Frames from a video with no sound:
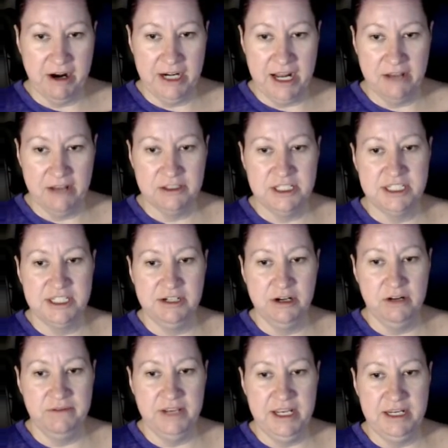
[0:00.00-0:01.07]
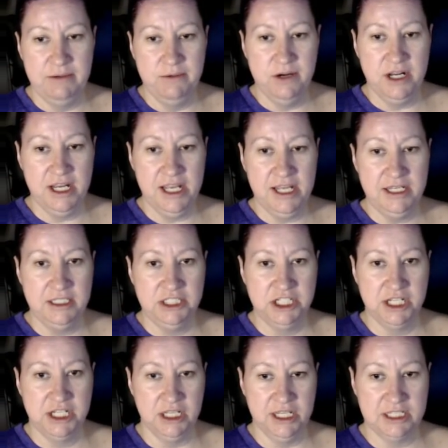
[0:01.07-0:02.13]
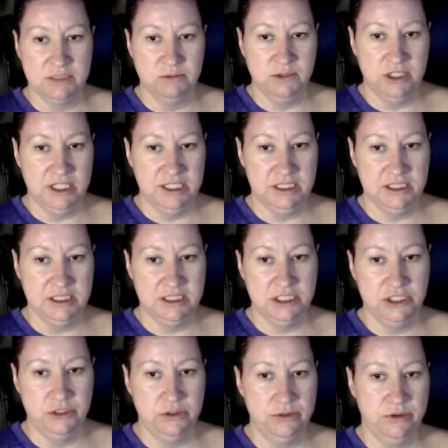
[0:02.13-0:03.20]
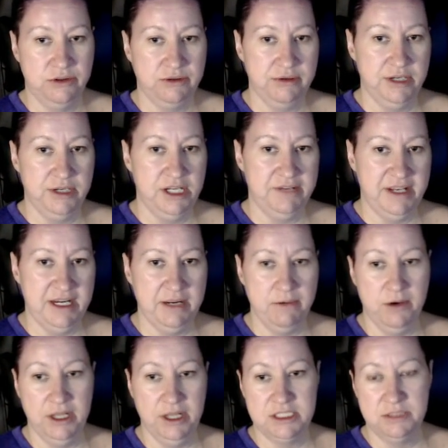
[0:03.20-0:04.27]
It now says 0 of 81. She collects 1, 2, 3 of 81.